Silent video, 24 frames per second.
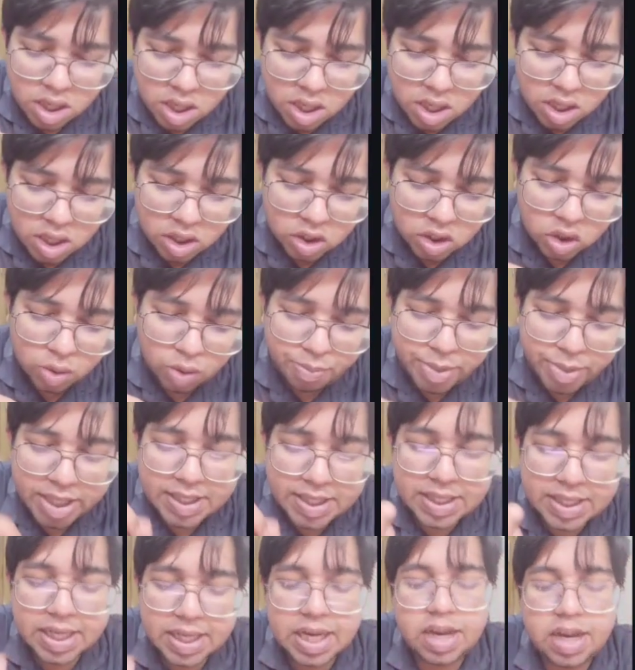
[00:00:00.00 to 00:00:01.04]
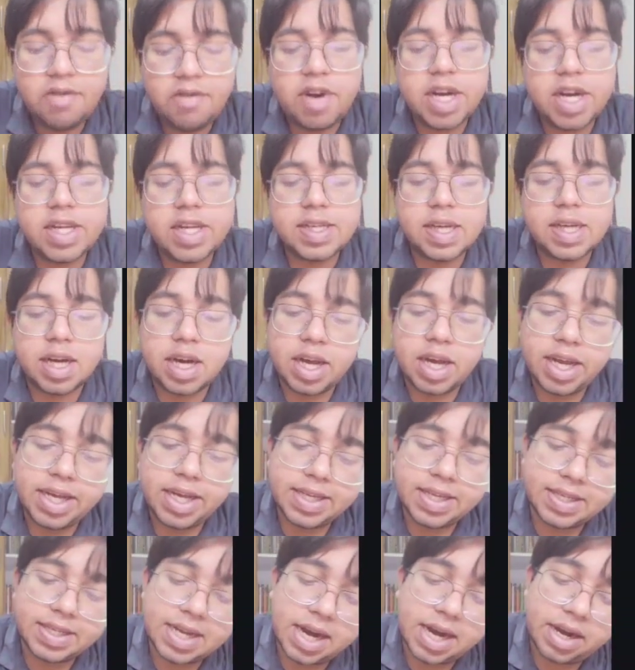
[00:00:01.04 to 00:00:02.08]
So basically what is occurring is
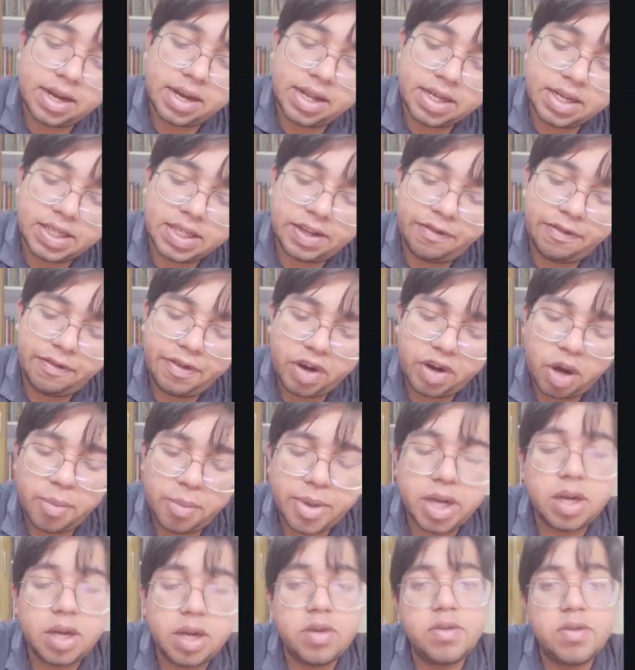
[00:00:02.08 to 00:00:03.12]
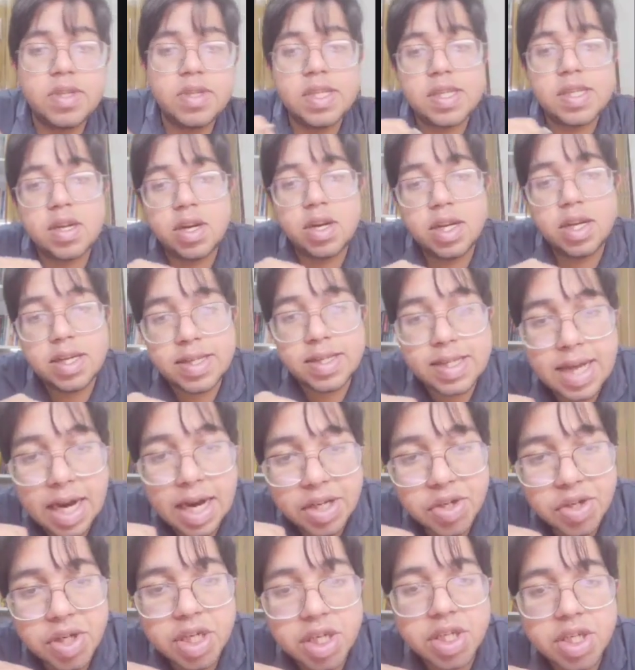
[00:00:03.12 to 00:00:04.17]
that there is a phenomenon which is called
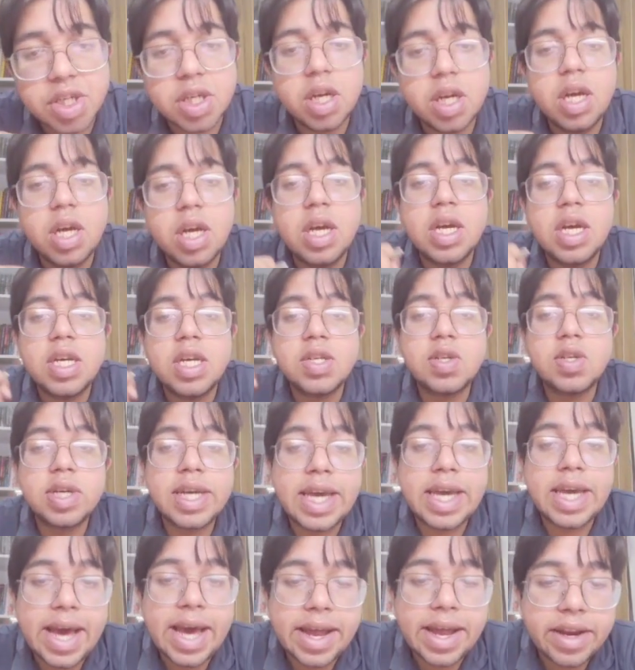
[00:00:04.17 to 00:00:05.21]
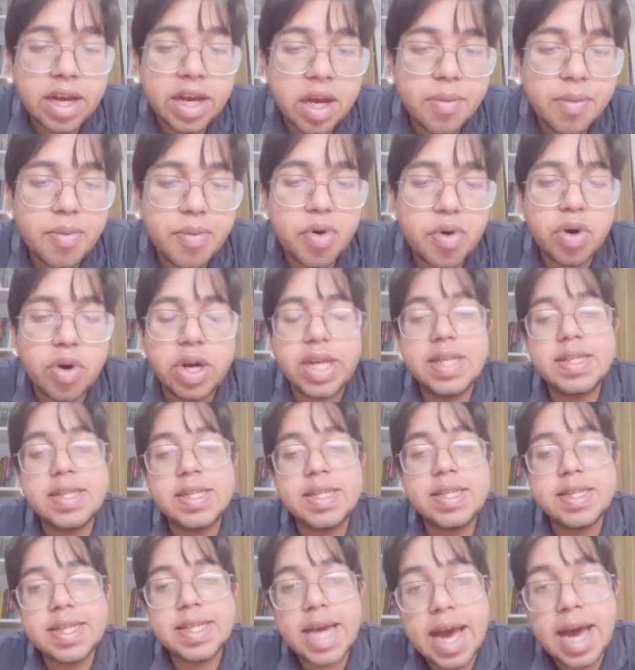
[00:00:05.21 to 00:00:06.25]
saturation. So these
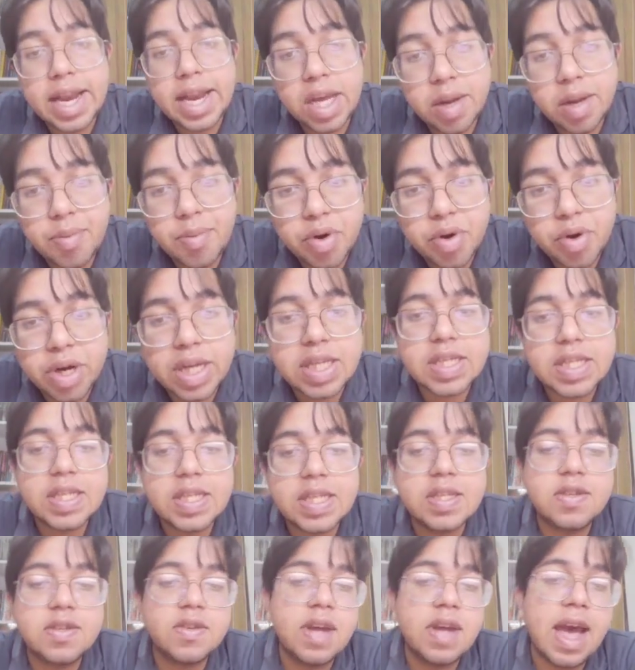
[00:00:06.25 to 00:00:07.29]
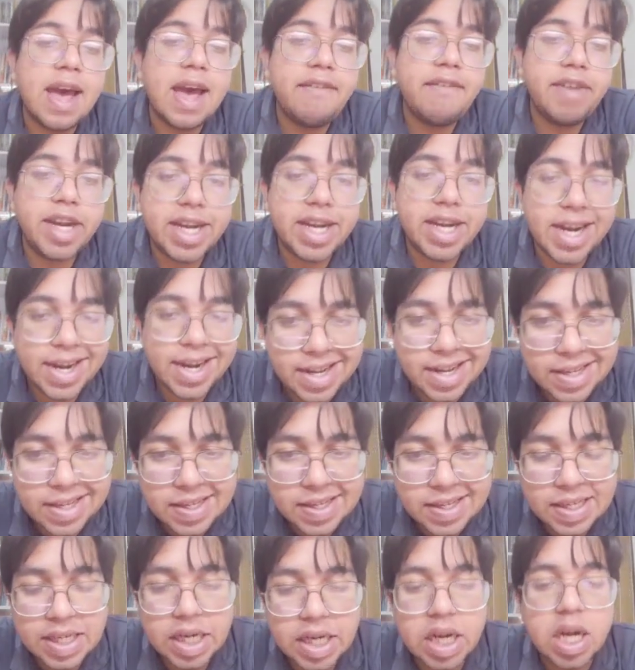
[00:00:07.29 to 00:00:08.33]
carrier proteins have a
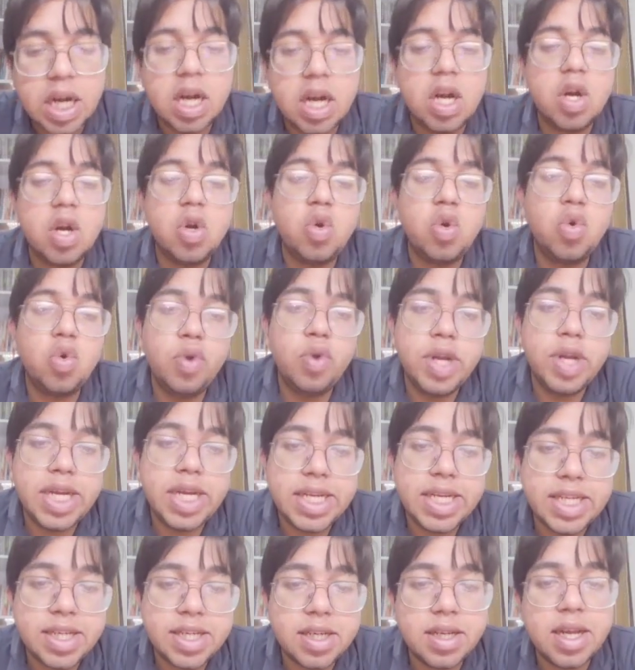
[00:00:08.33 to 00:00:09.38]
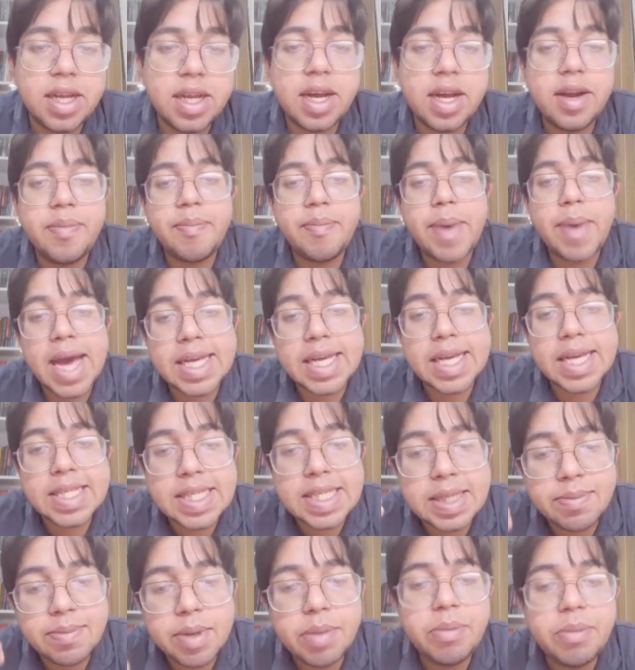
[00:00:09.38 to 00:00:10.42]
tendency to reach their
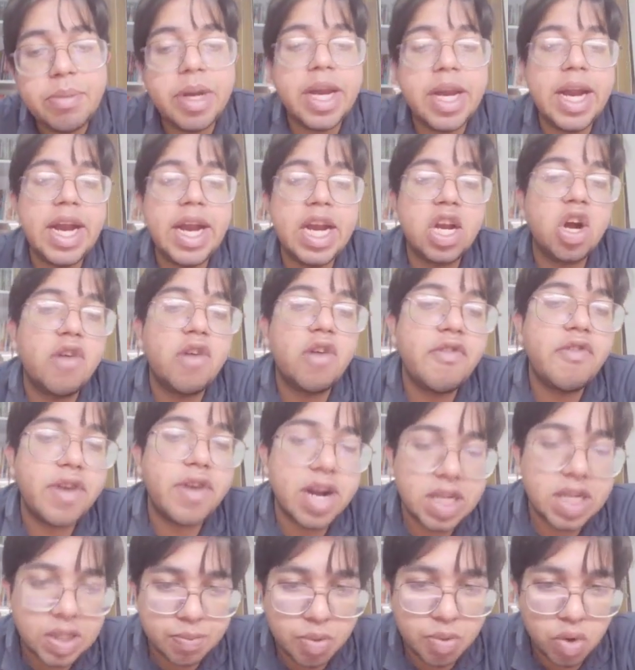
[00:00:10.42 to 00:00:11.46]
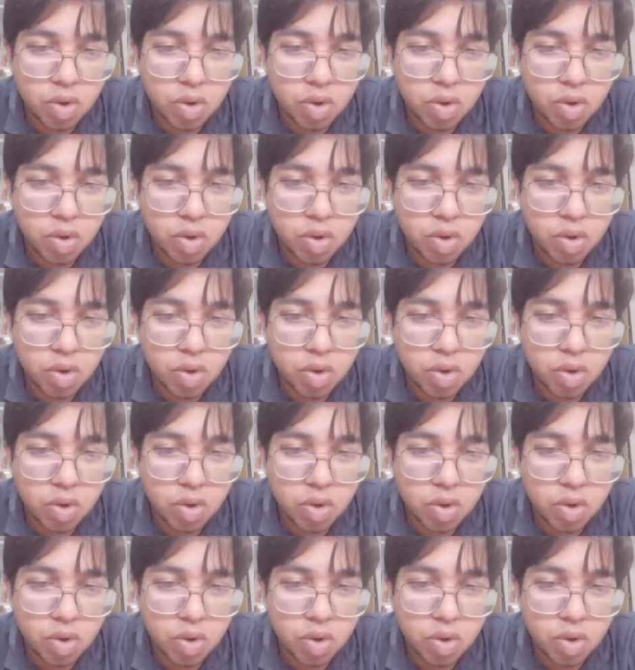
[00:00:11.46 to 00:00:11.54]
maximum rate of transport.